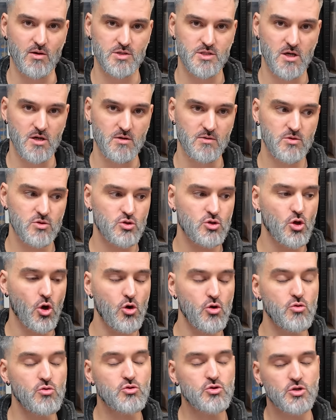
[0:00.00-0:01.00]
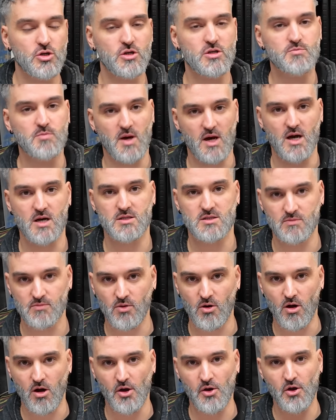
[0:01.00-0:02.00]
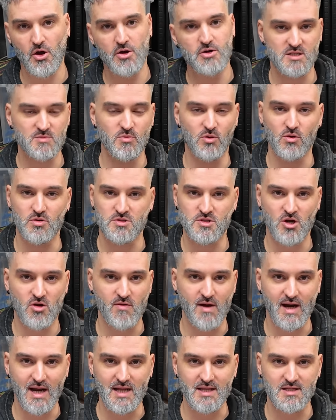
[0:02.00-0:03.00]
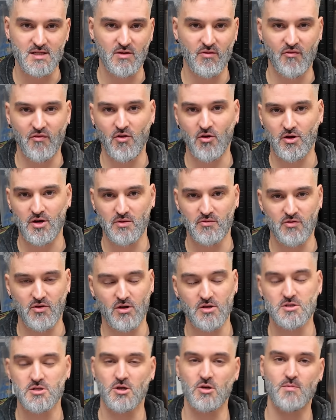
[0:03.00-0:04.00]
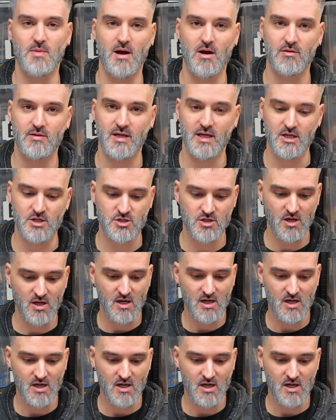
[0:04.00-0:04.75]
So don't just pass them by. I know Sports Direct ended up flogging them for like two pound each.